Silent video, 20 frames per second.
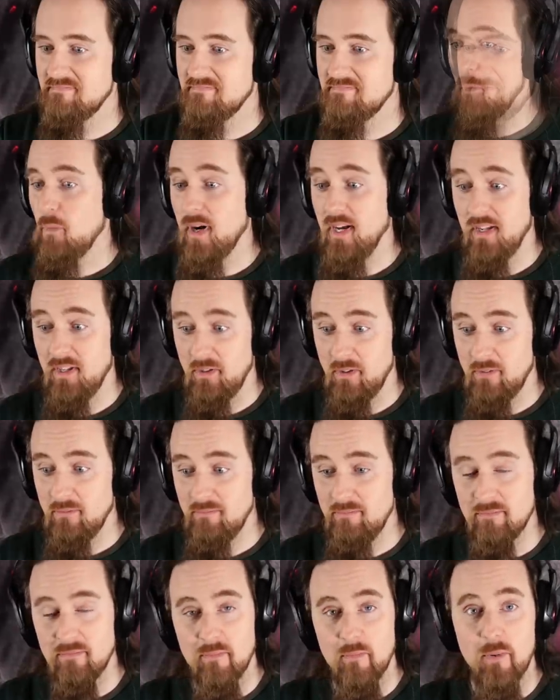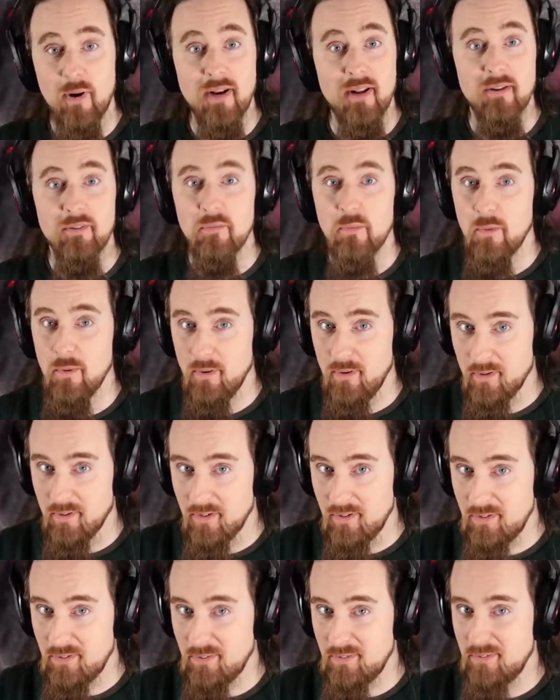Well, when it
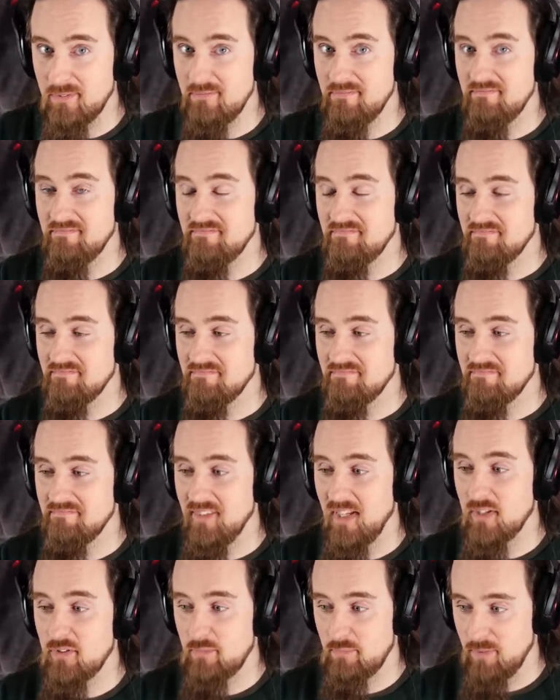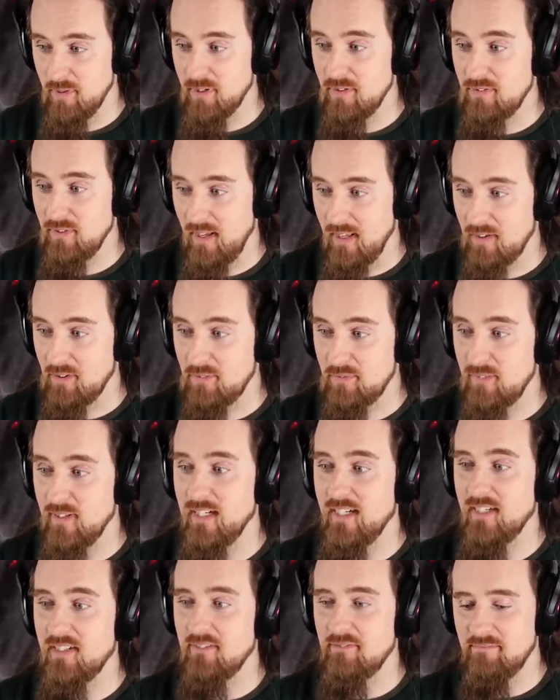works, it's pretty
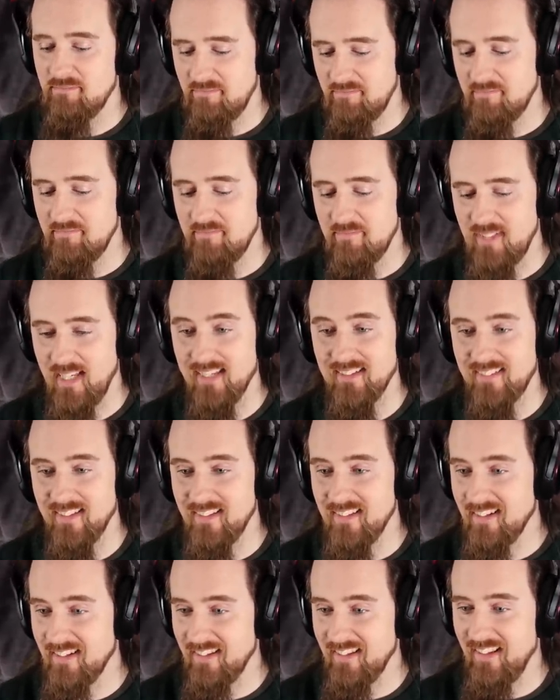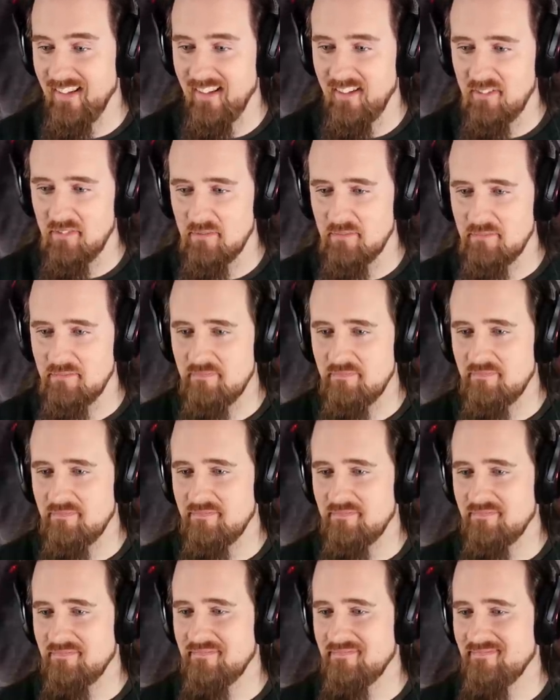satisfying. Can't deny that.
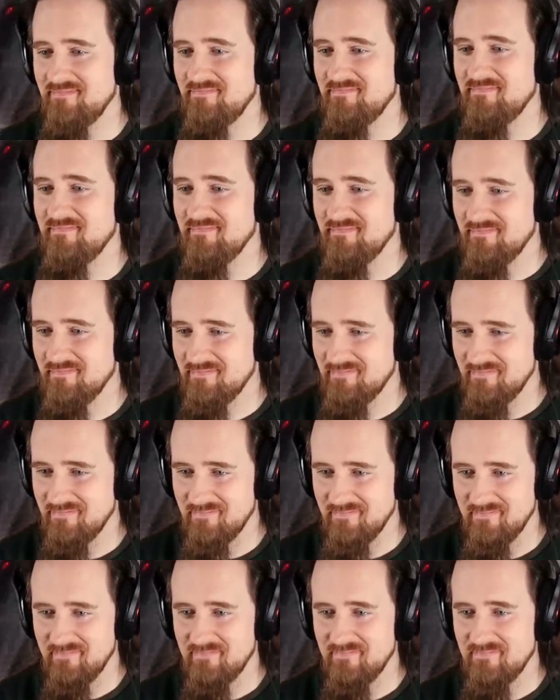Yes.